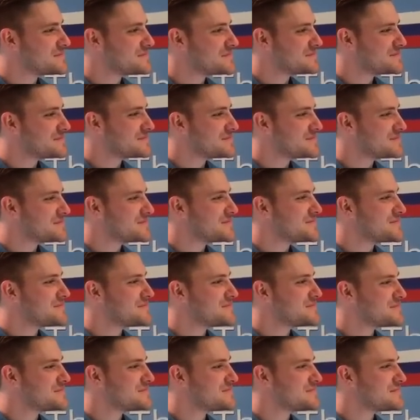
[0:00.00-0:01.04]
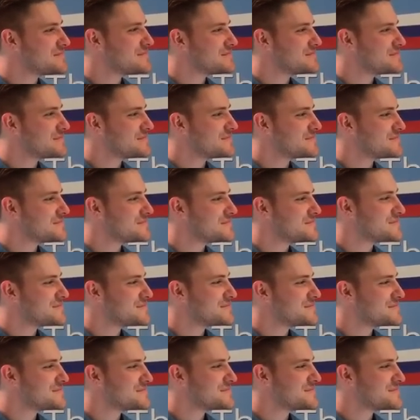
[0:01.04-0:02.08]

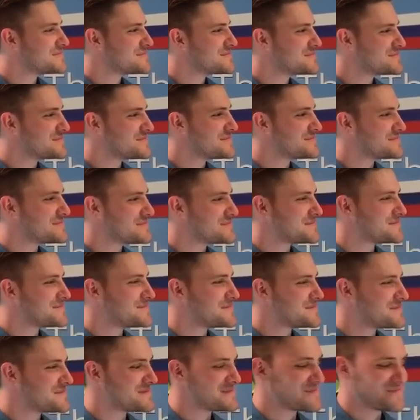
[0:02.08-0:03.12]
[no speech]